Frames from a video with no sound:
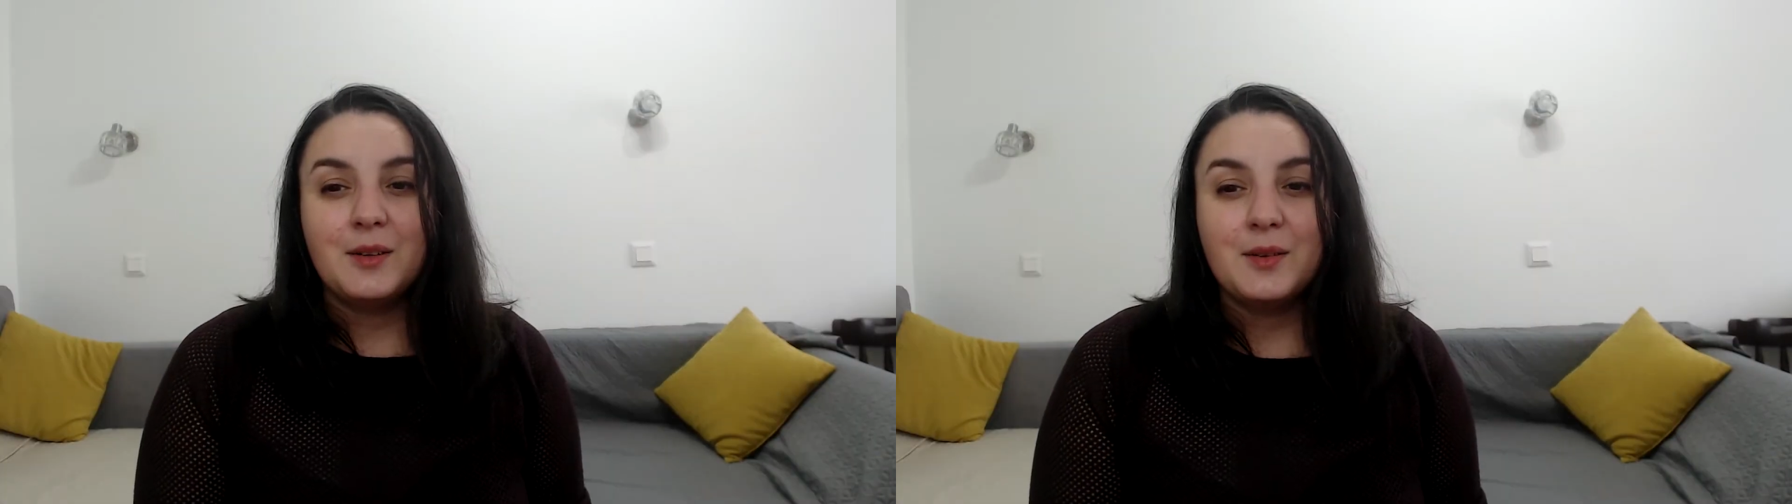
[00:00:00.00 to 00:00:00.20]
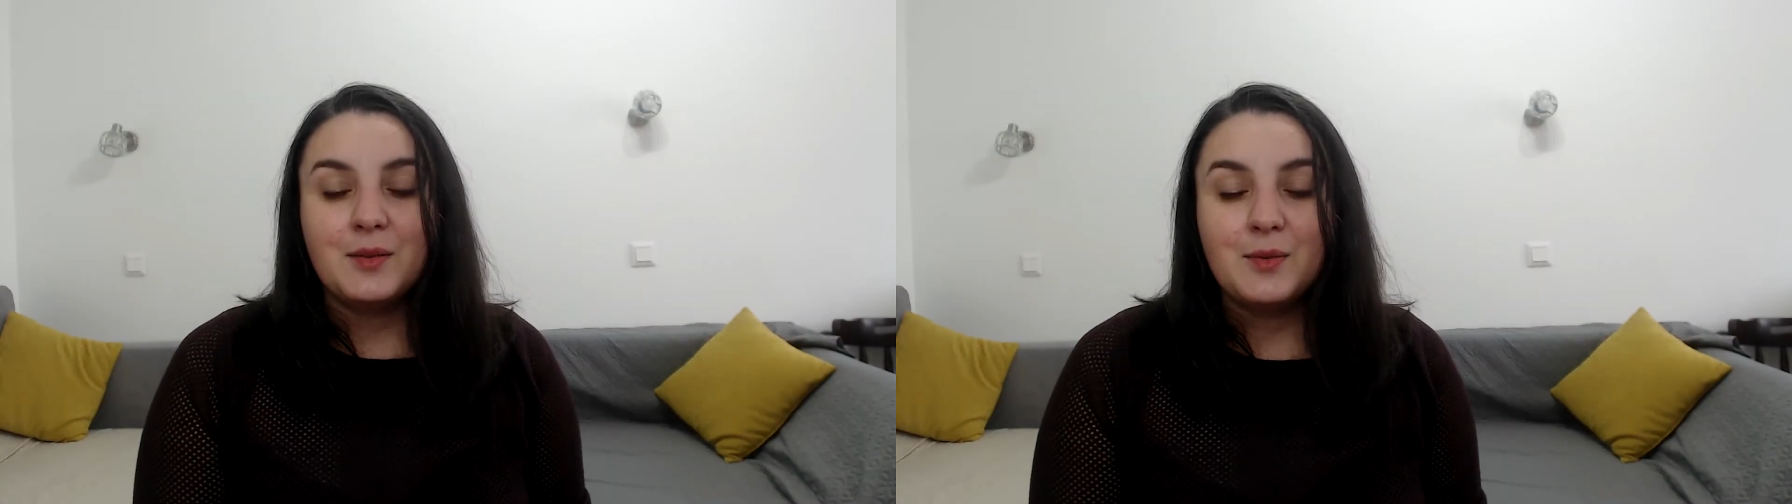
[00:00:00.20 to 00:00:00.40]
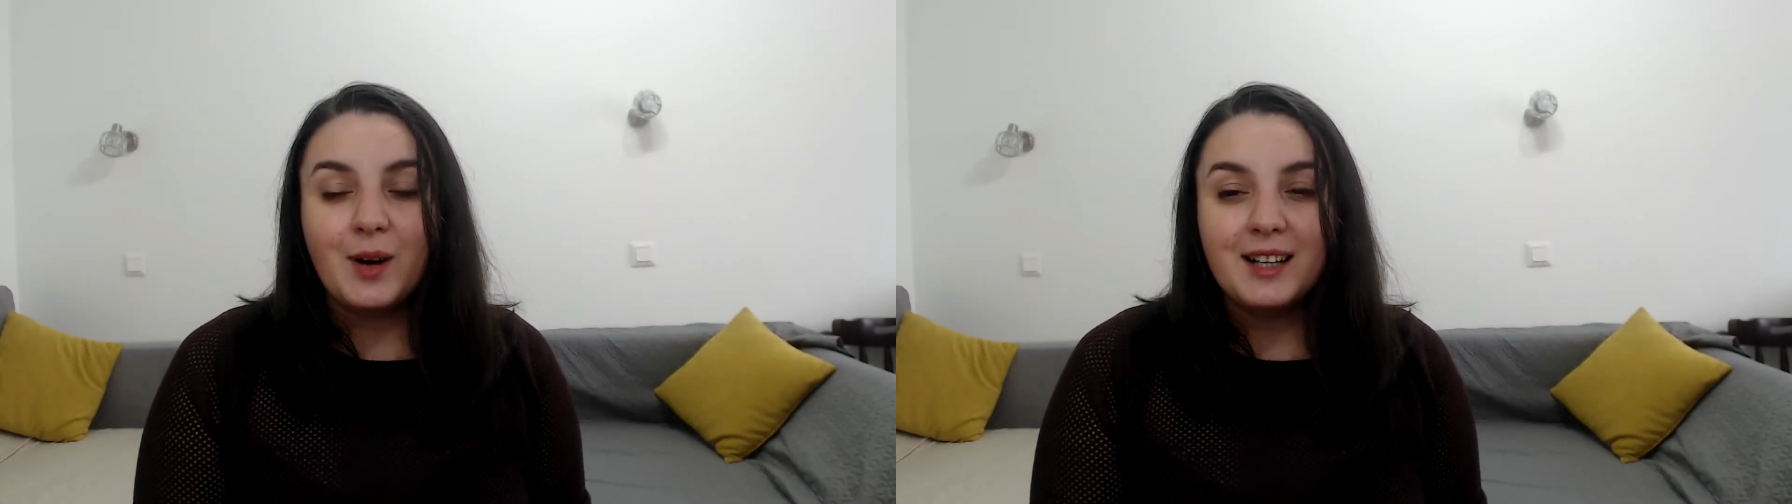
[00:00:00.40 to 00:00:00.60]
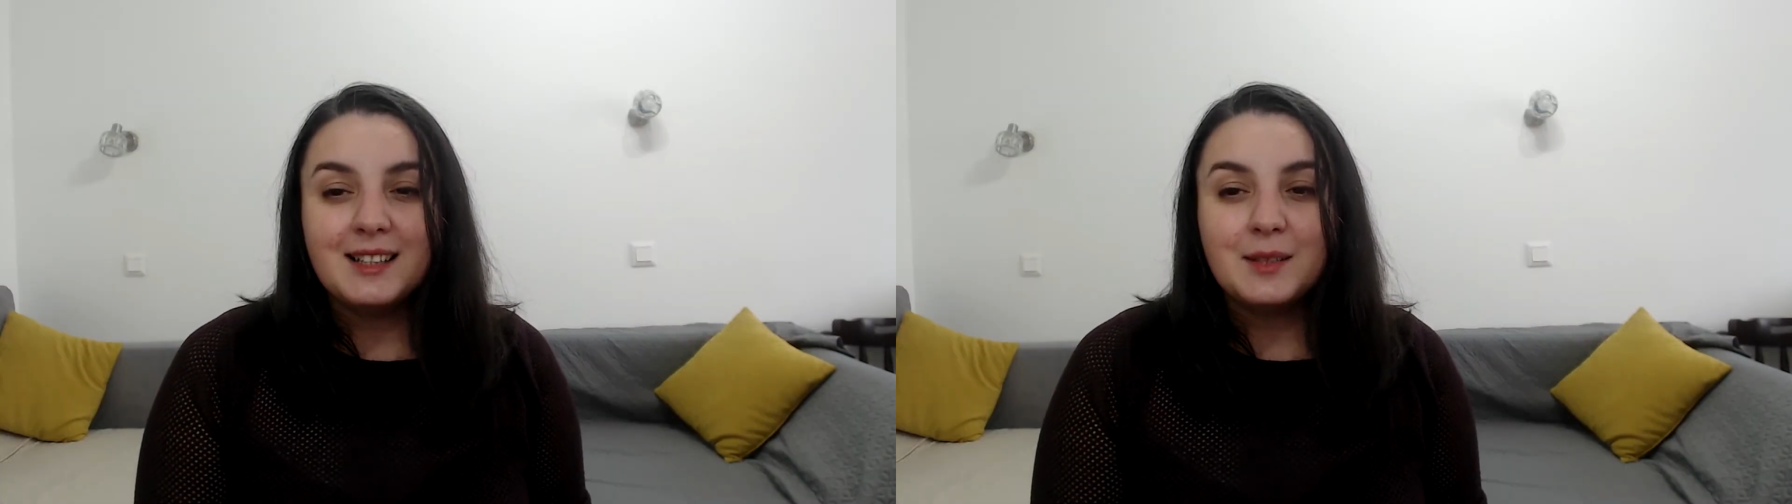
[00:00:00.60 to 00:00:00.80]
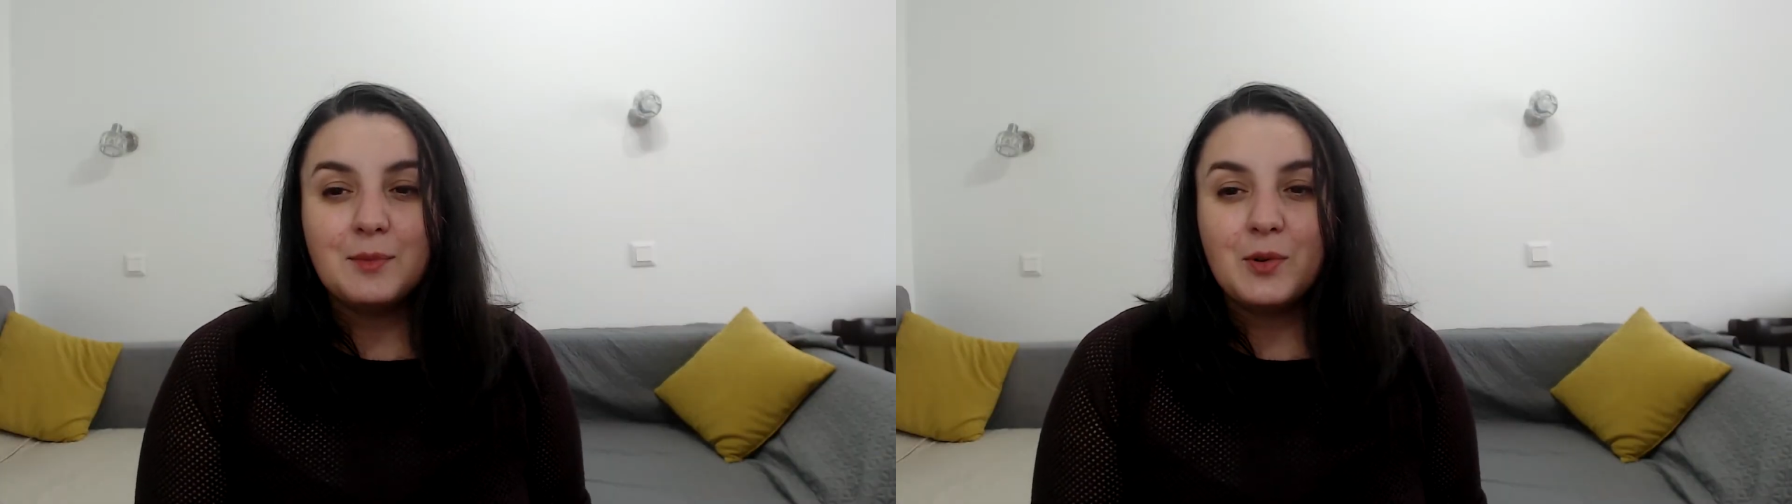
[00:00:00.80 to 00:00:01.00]

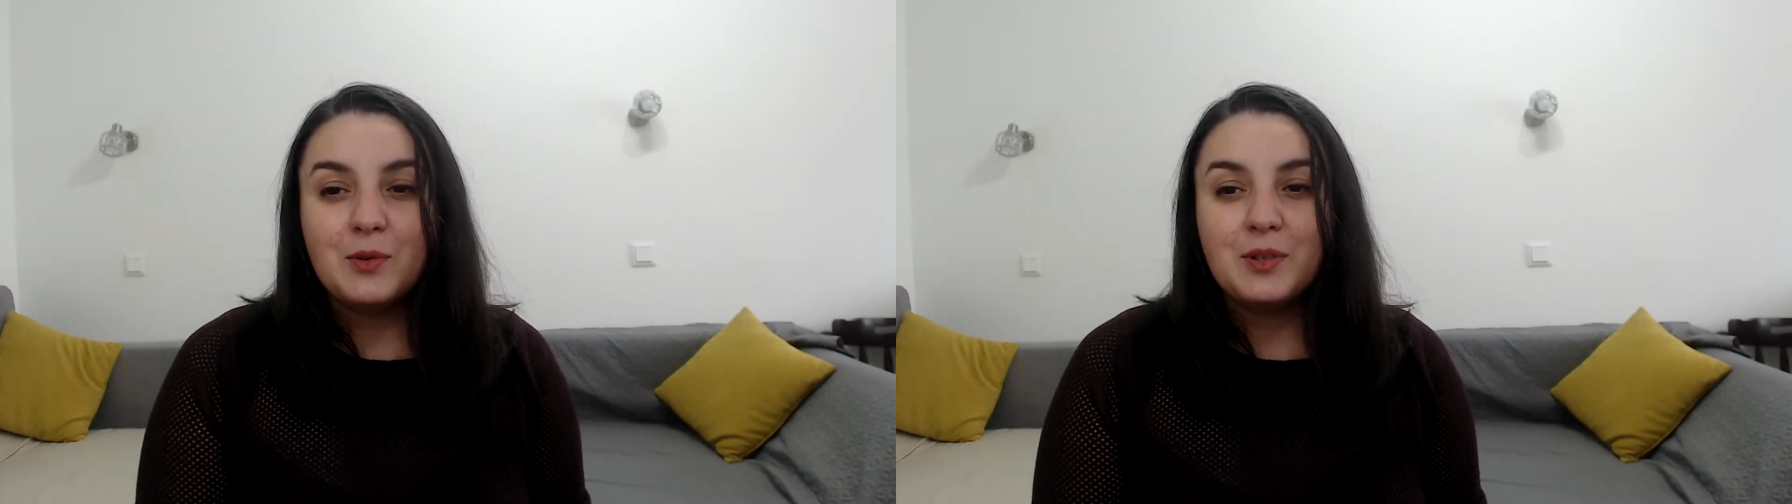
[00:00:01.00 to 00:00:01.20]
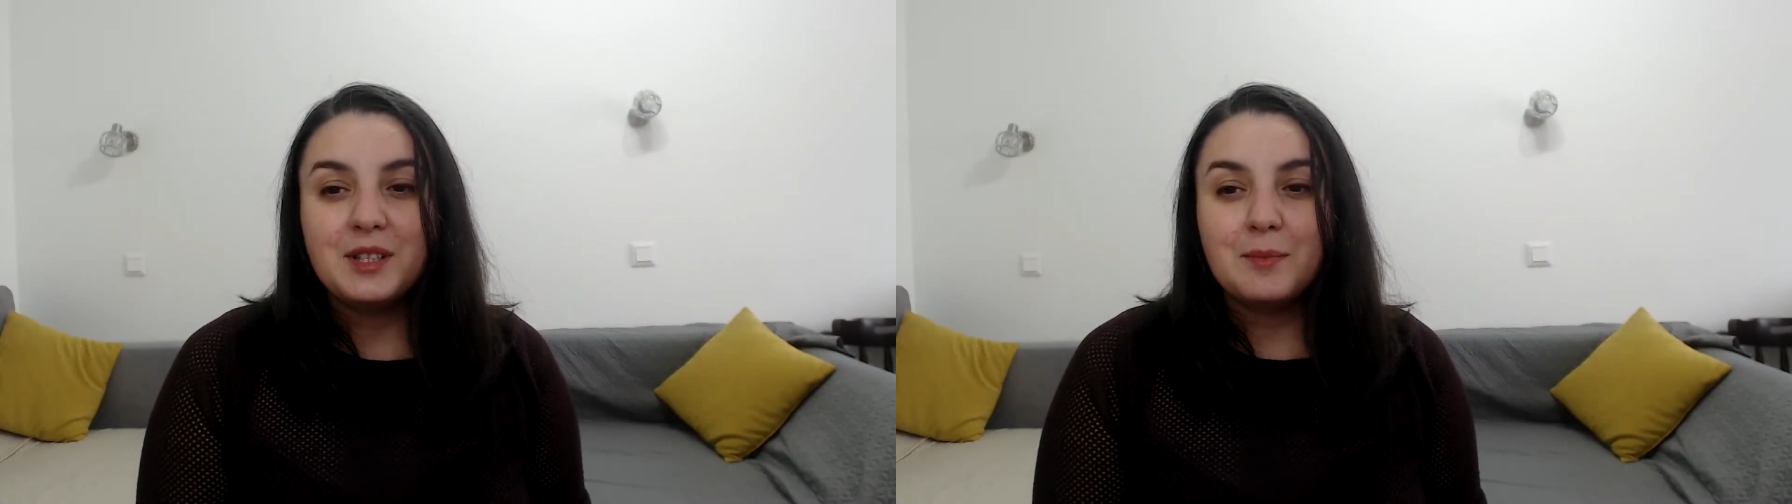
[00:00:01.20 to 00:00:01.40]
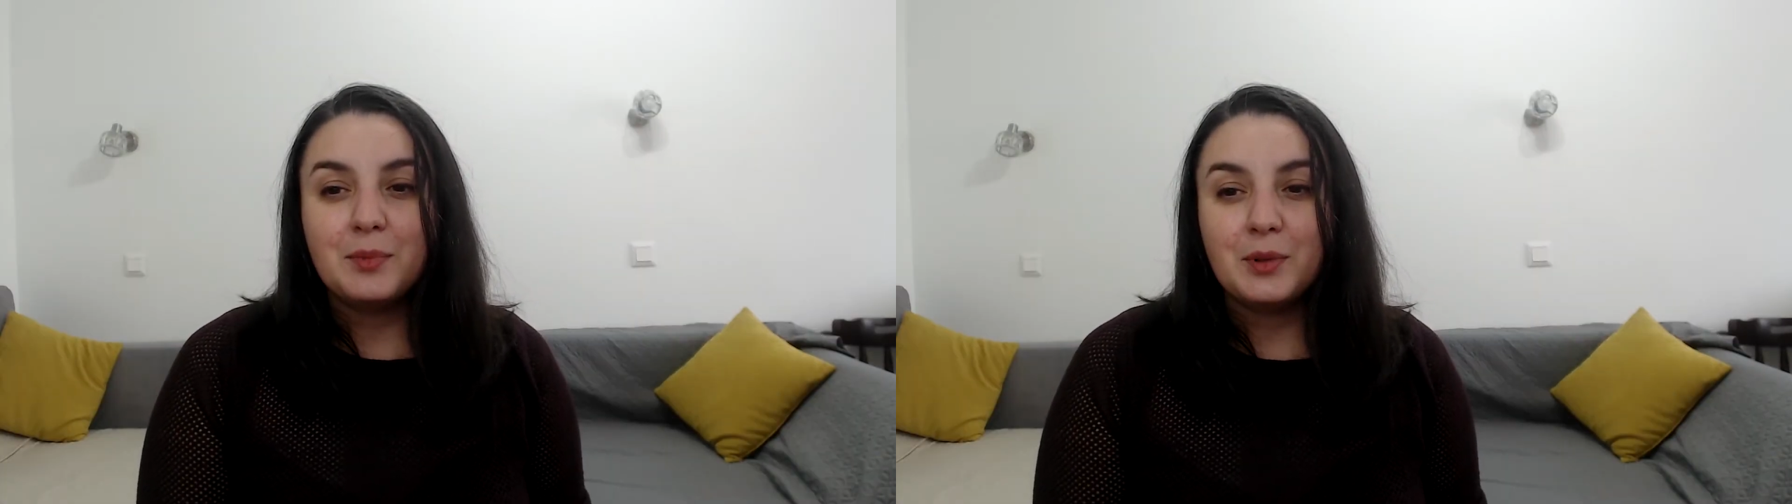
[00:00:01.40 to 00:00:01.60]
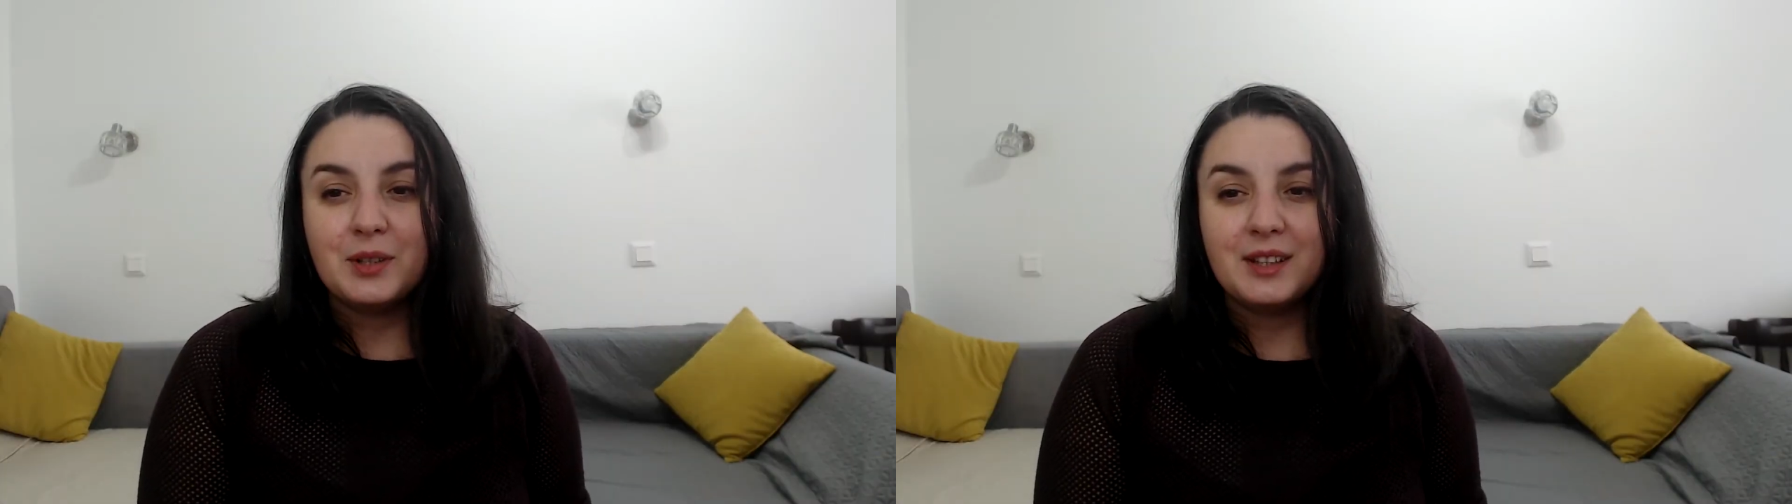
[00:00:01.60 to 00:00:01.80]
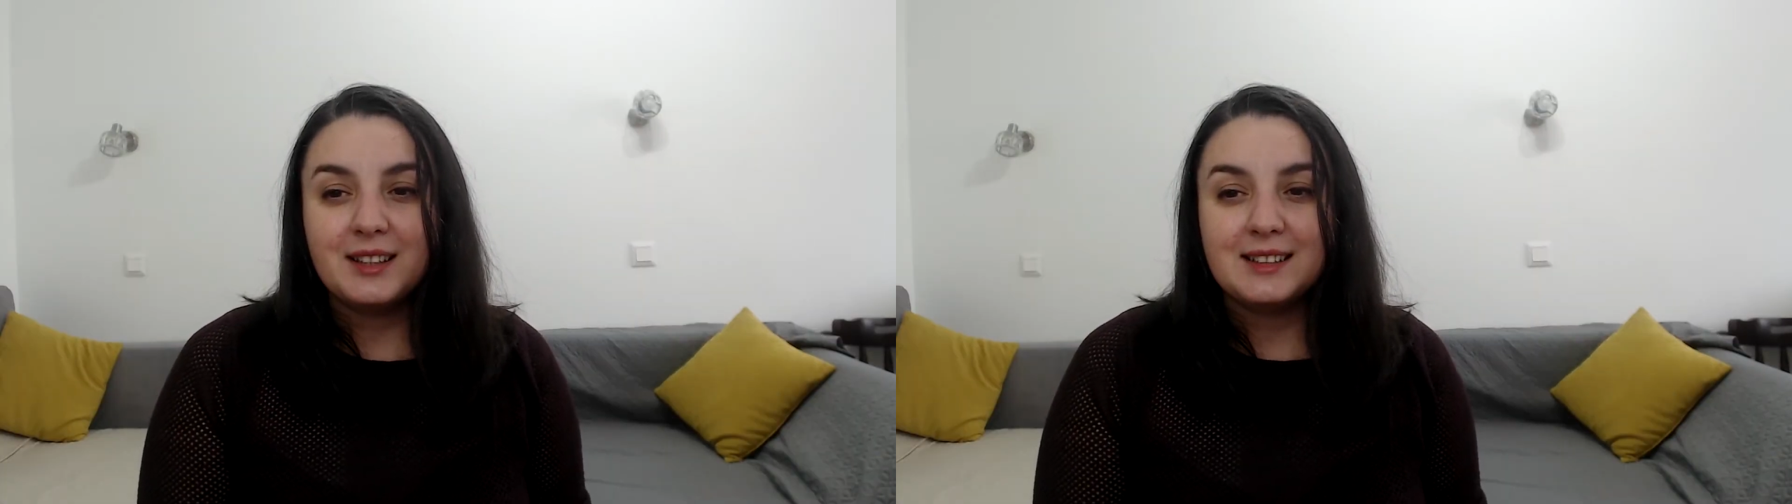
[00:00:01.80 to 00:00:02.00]
What's most
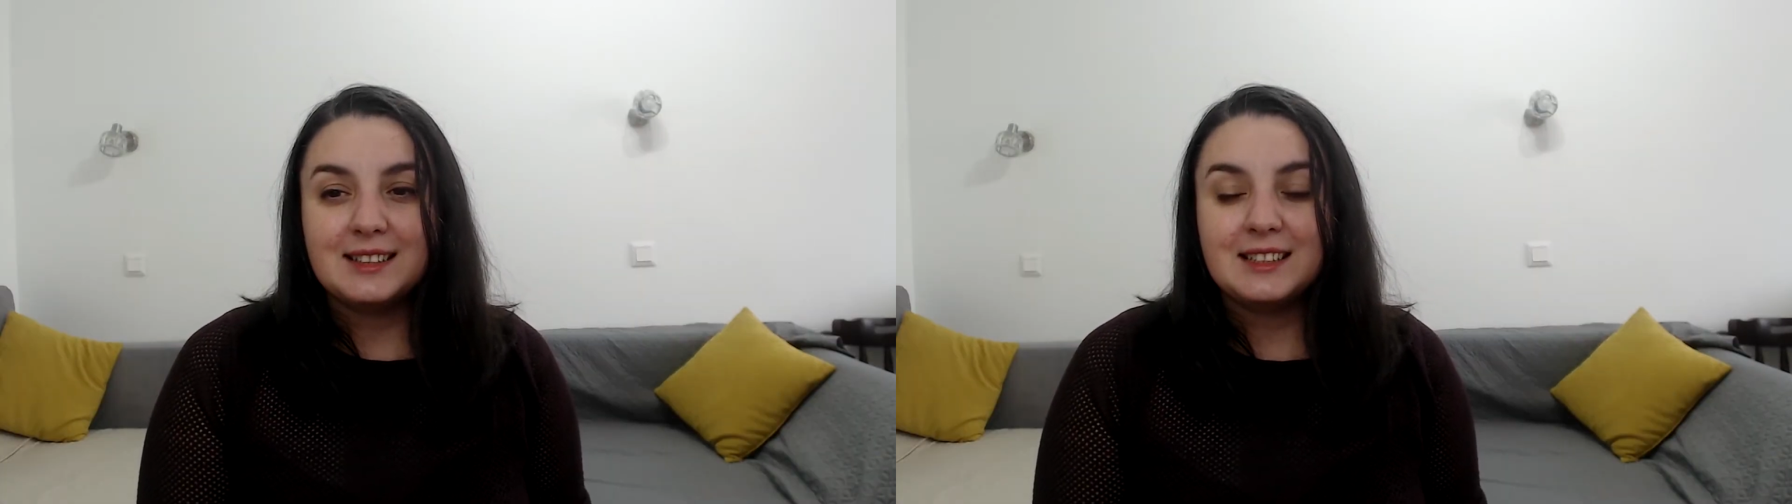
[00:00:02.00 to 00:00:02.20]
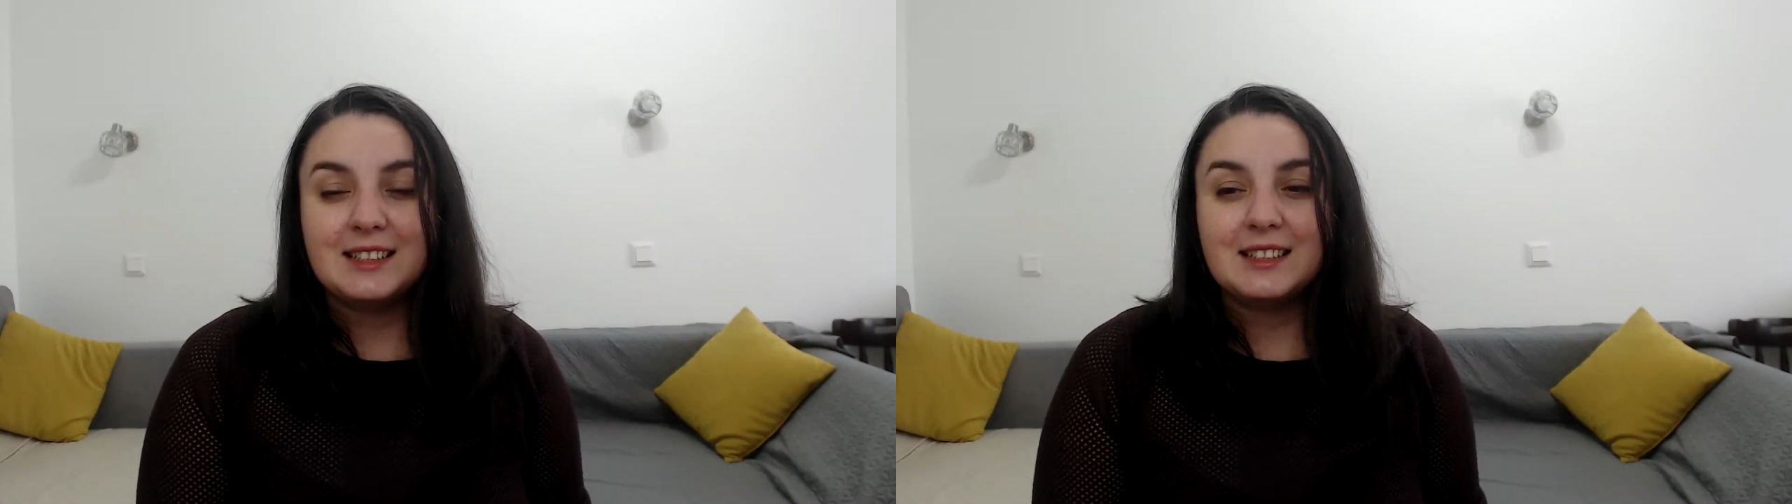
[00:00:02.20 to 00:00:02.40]
important?